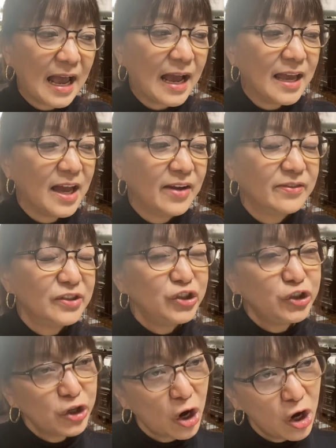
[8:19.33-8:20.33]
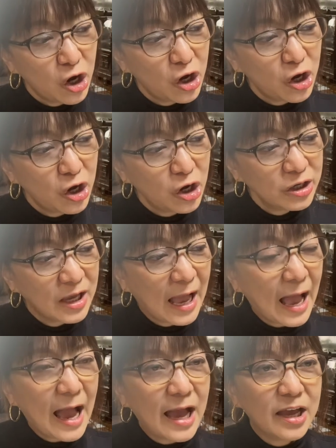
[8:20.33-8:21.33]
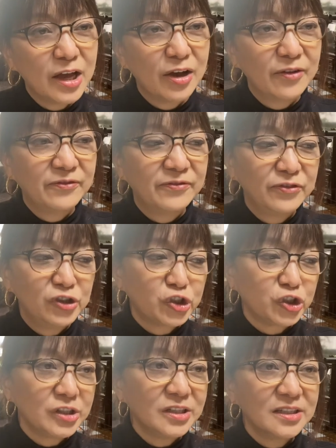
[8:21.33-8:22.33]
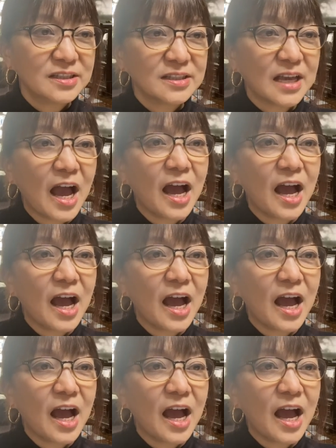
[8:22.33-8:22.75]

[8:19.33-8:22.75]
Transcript: I have a dog, I have fishes.